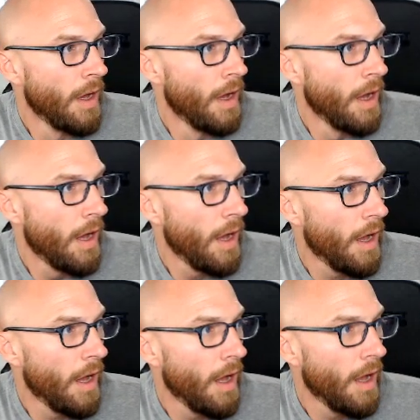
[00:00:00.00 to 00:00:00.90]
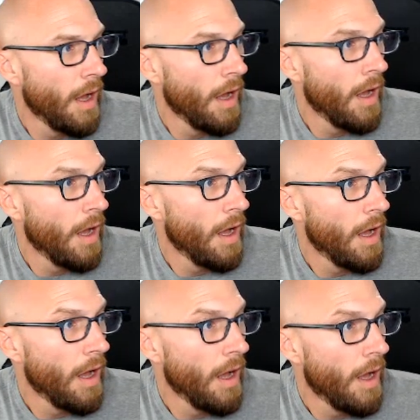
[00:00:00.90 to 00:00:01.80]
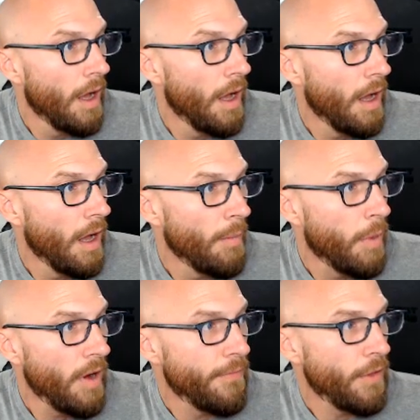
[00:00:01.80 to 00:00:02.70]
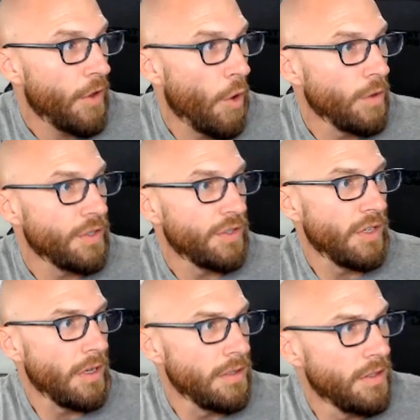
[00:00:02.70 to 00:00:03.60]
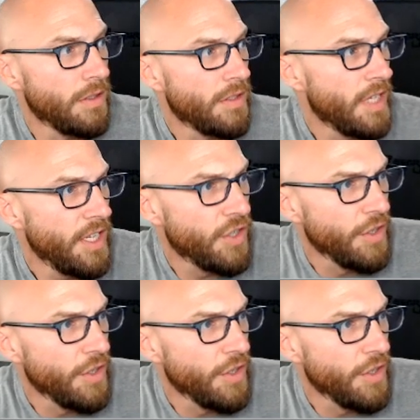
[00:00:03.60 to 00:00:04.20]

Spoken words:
Par for the course. Suns, Teacher,